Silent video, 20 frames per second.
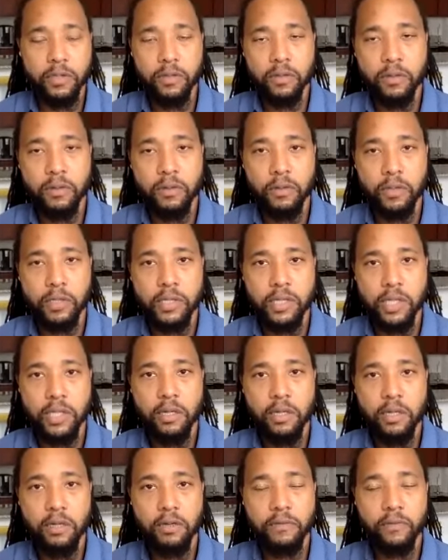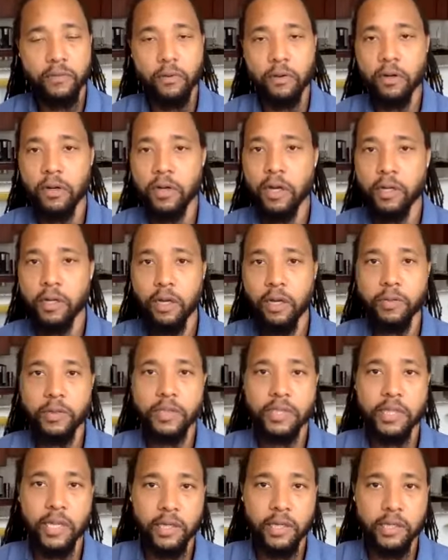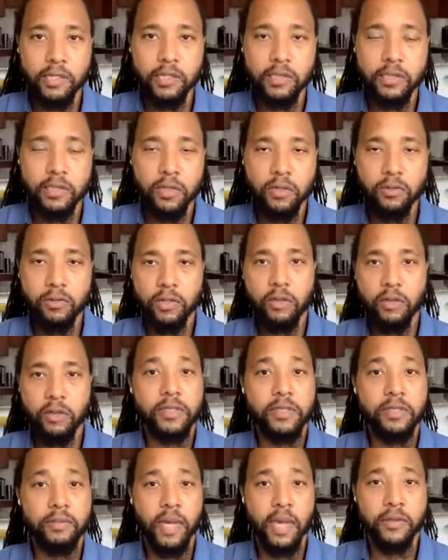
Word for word: to Christina for a couple of seconds to give us some